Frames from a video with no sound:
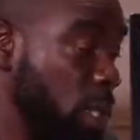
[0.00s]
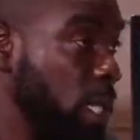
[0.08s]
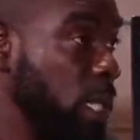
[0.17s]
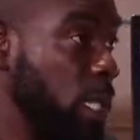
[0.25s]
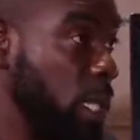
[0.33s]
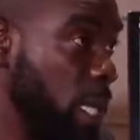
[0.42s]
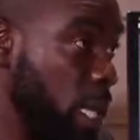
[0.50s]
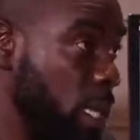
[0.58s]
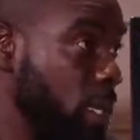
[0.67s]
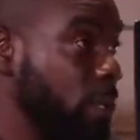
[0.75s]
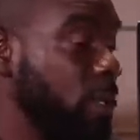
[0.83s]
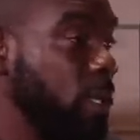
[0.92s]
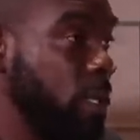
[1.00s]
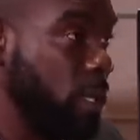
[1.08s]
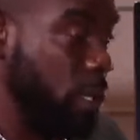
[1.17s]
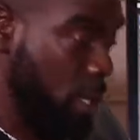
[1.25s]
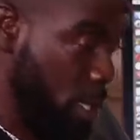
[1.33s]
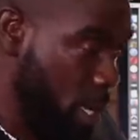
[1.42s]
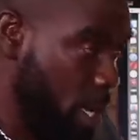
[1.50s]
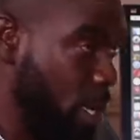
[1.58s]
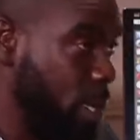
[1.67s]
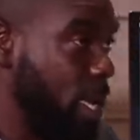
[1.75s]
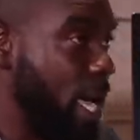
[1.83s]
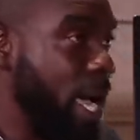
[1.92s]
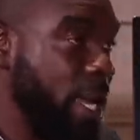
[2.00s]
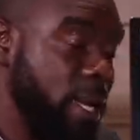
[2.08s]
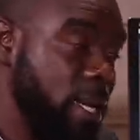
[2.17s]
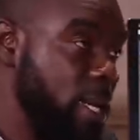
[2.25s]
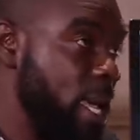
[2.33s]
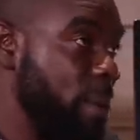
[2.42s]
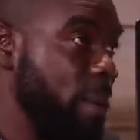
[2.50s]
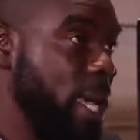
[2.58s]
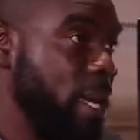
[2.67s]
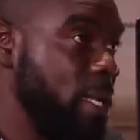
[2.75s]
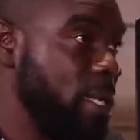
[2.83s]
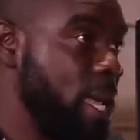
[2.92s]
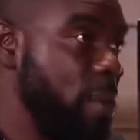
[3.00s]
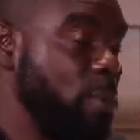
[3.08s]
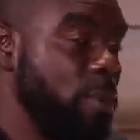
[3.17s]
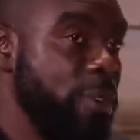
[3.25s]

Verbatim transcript: flavor yeah. on pre. Yeah, at the time, you understand. Mm.